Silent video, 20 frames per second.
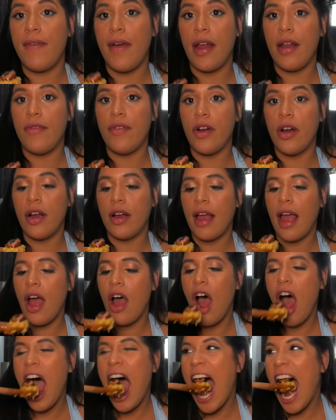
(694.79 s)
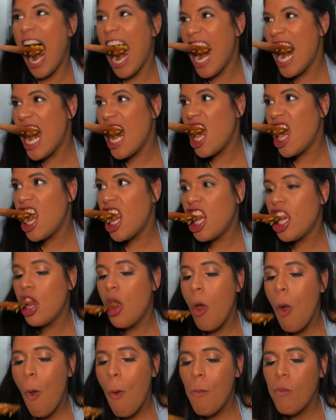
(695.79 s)
out of her account
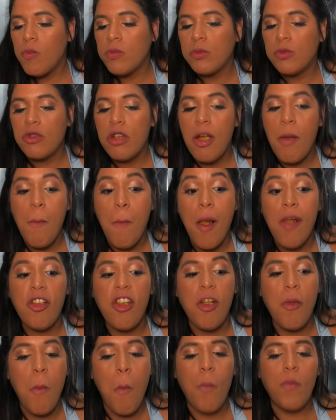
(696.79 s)
with money